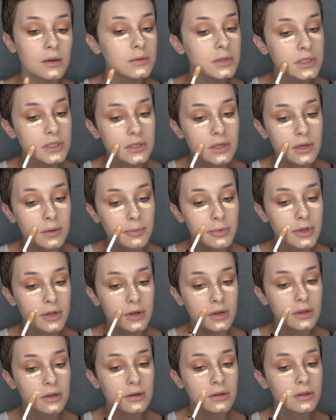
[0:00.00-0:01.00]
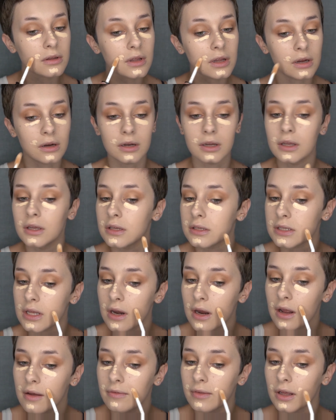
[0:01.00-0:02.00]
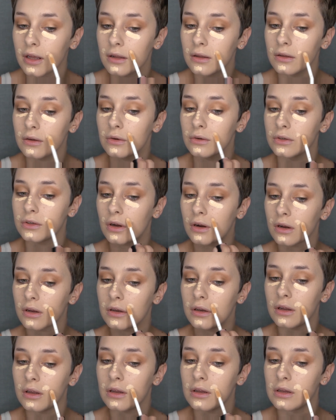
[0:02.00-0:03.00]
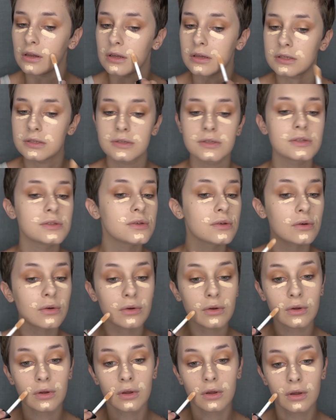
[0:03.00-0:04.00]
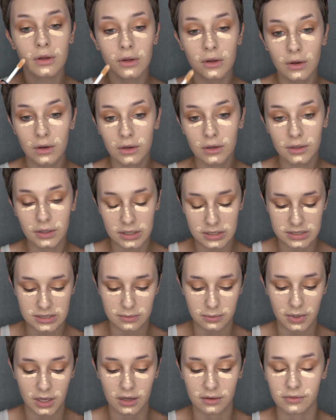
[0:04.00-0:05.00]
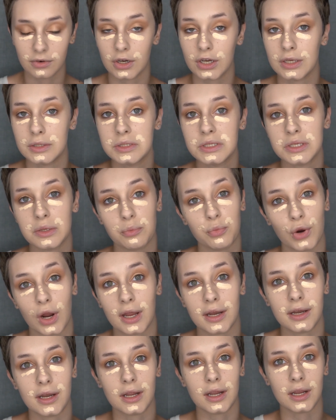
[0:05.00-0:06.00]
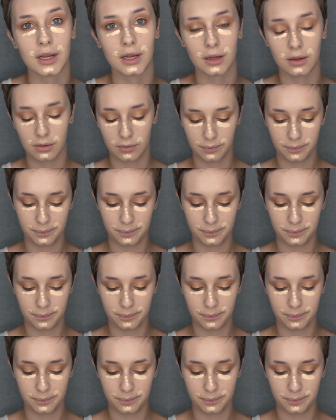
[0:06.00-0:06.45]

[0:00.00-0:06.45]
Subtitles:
Just going to put it on the areas that I have like a little darkness. Need some coverage, some brightening.